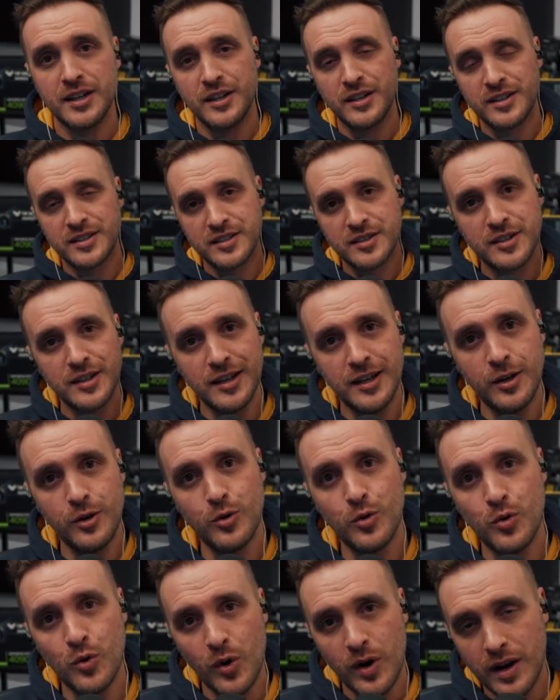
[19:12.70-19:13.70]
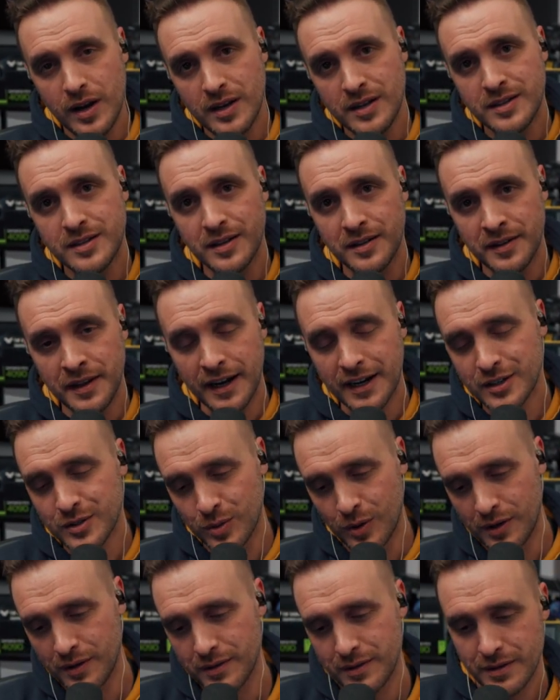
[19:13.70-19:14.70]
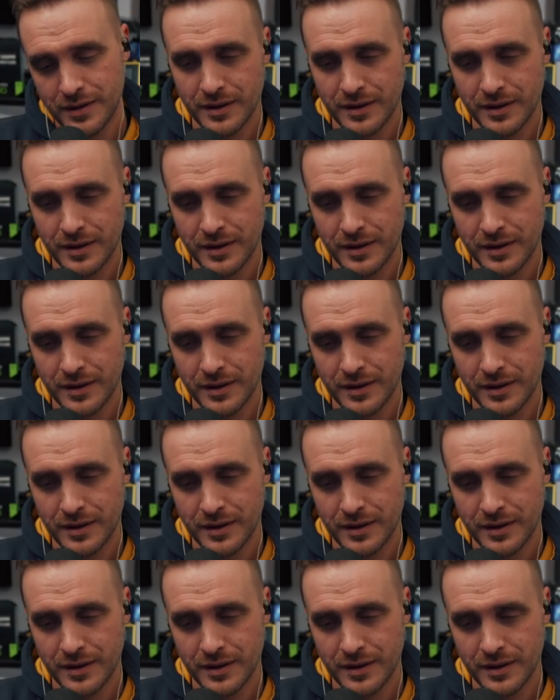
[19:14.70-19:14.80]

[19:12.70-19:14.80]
See you in the next one.